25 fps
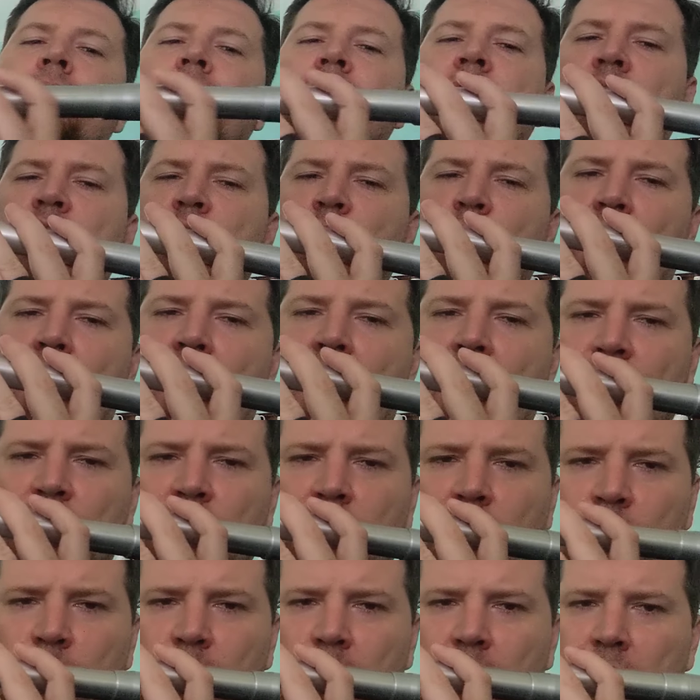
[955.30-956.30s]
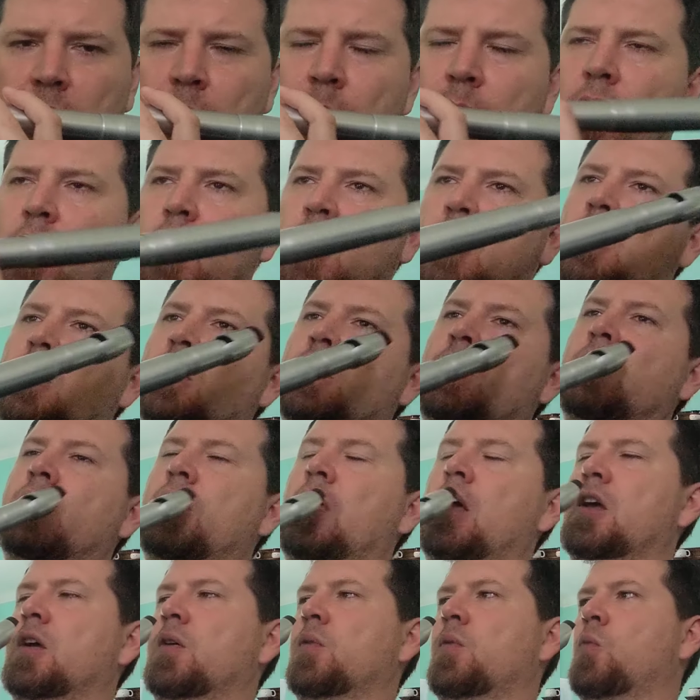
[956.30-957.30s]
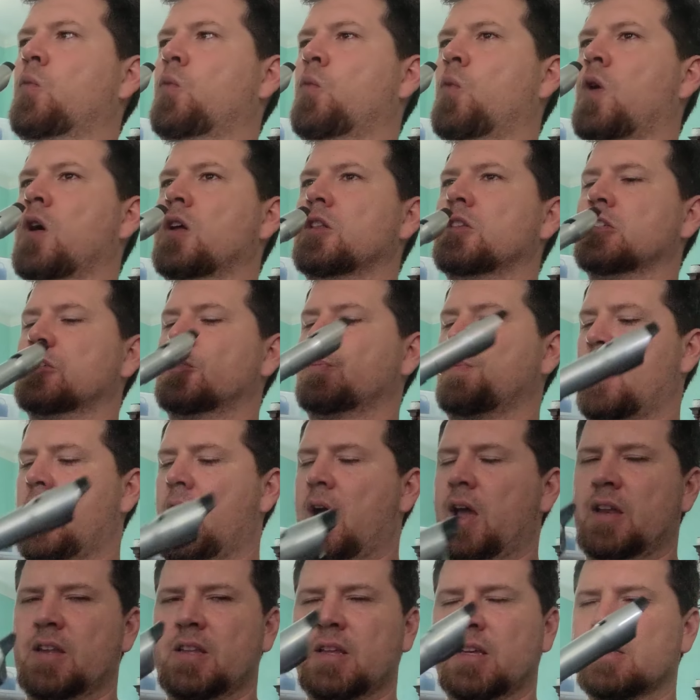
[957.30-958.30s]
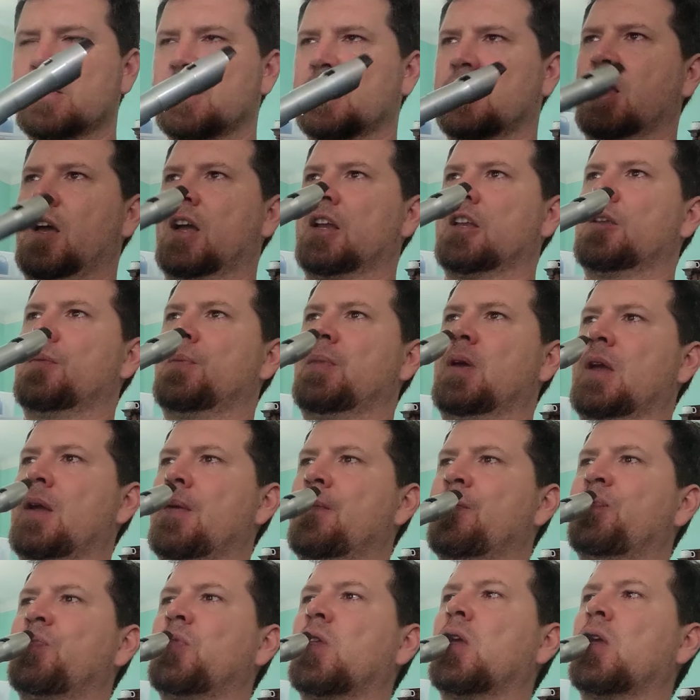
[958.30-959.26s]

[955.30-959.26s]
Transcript: That's where I have trouble on the Burke, in that one spot. It doesn't like to be